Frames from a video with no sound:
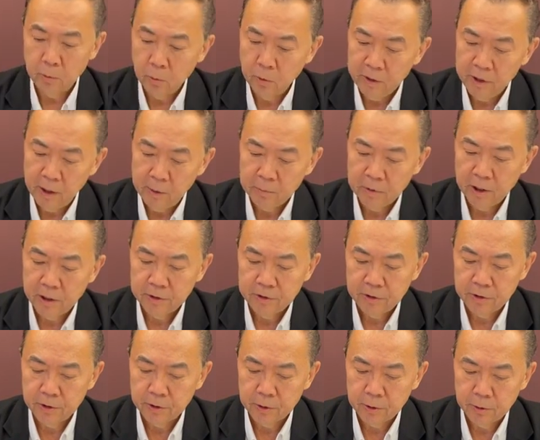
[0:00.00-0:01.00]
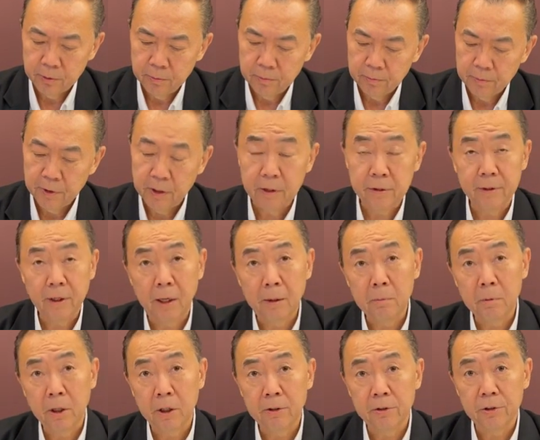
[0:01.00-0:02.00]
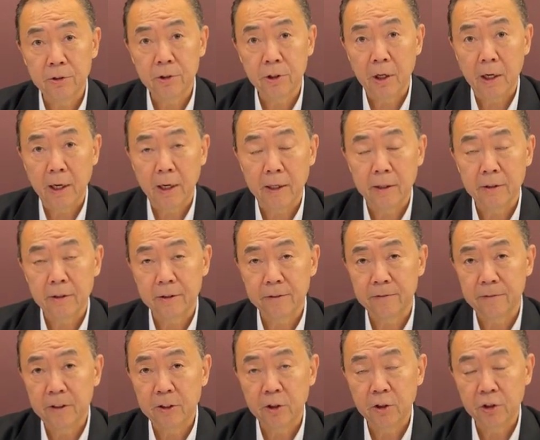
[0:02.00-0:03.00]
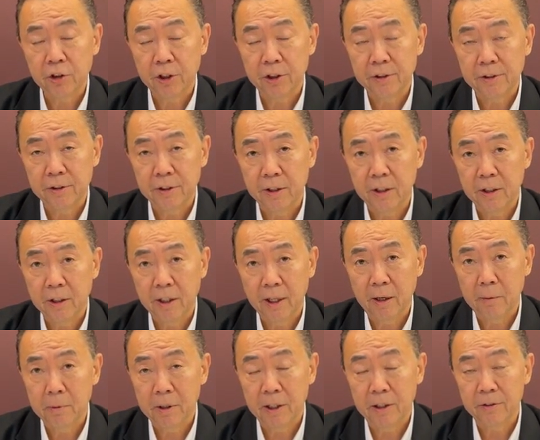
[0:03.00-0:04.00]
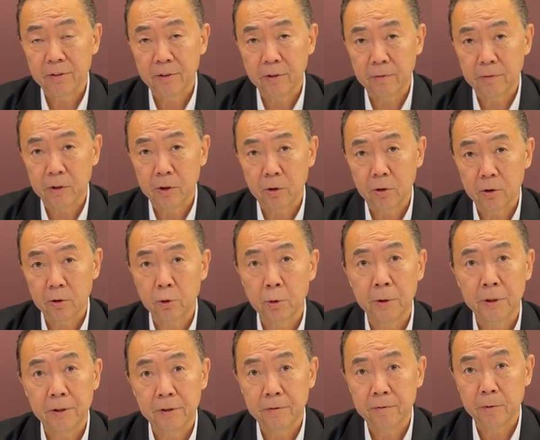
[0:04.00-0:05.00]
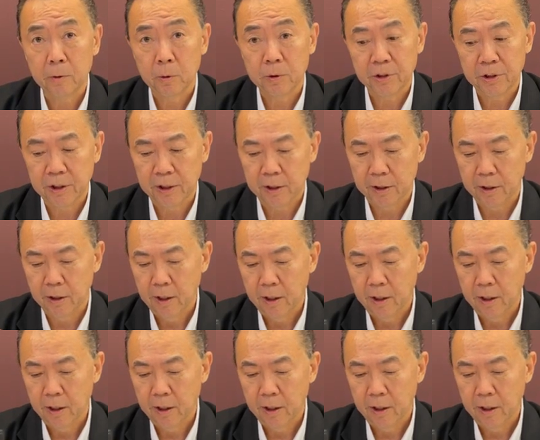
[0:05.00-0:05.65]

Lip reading: what I'm going to do is I'm going to try this Vino Chianti Cabernet Sauvignon 2014.